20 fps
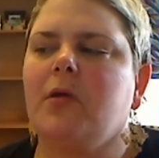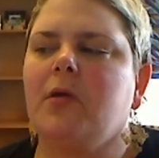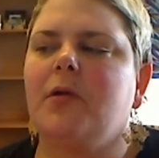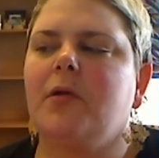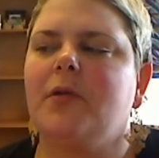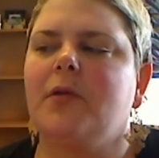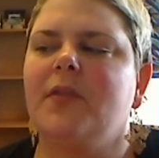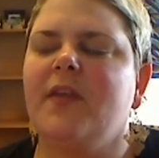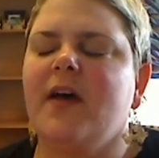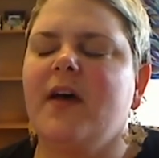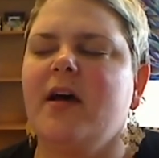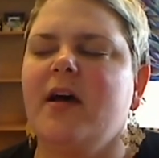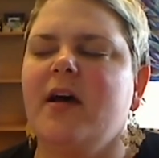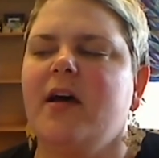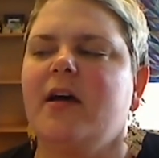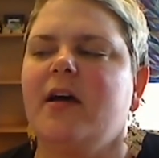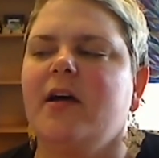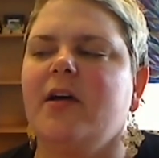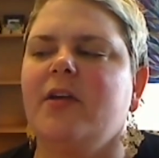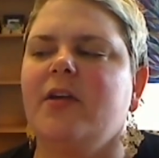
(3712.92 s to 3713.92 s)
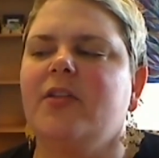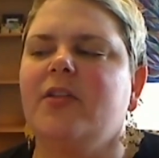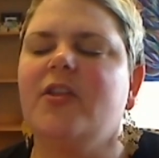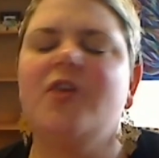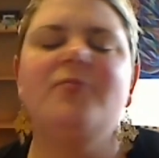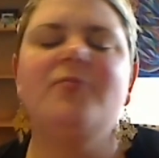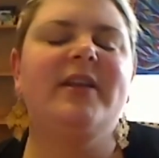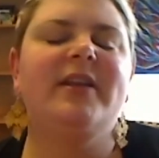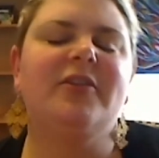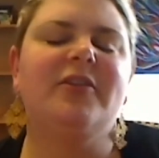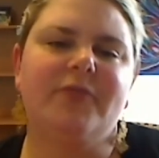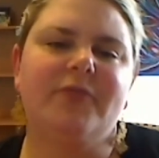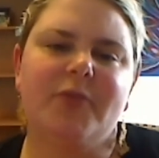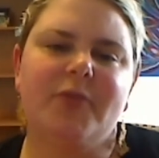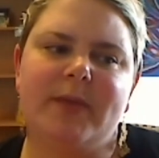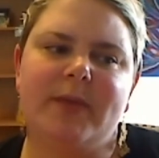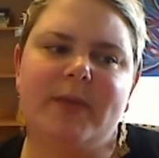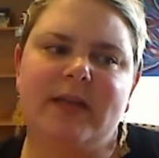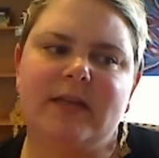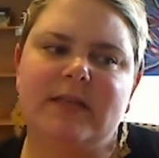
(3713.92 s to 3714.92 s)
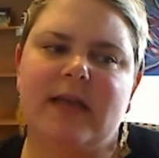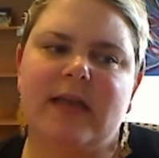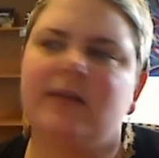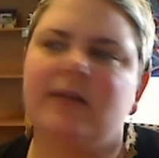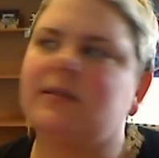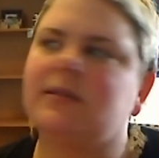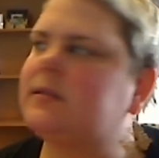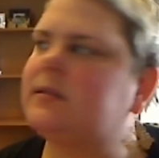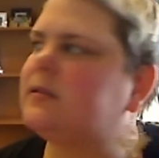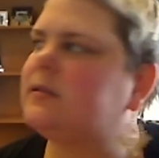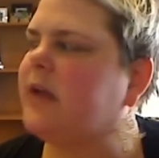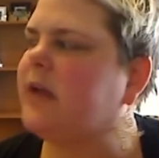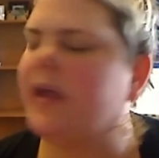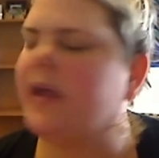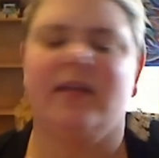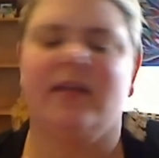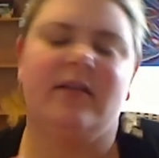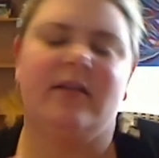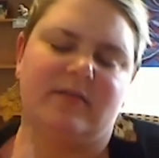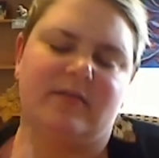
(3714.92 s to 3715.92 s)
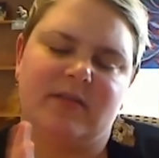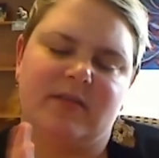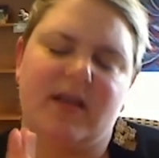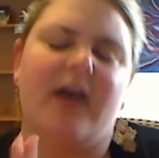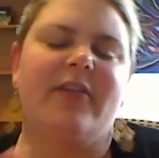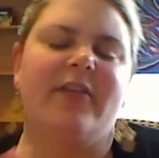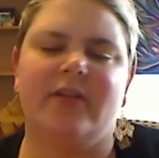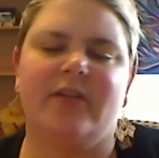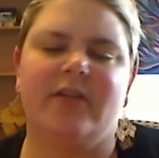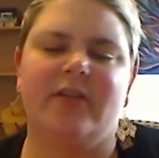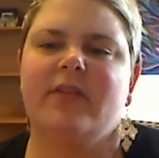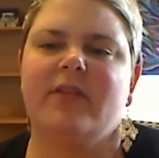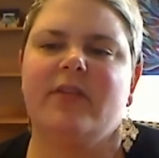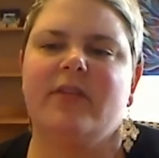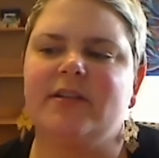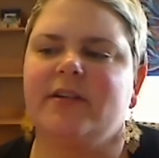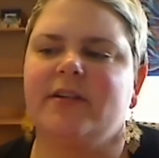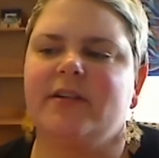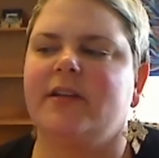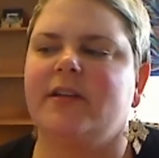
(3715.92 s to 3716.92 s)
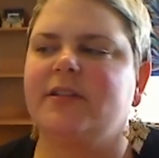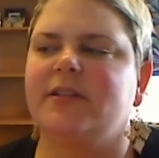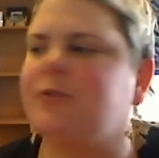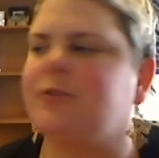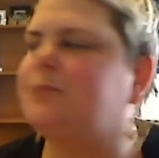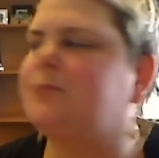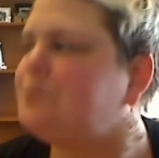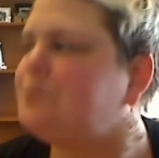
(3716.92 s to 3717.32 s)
the Low-Mendel-Rubin test and other criteria too.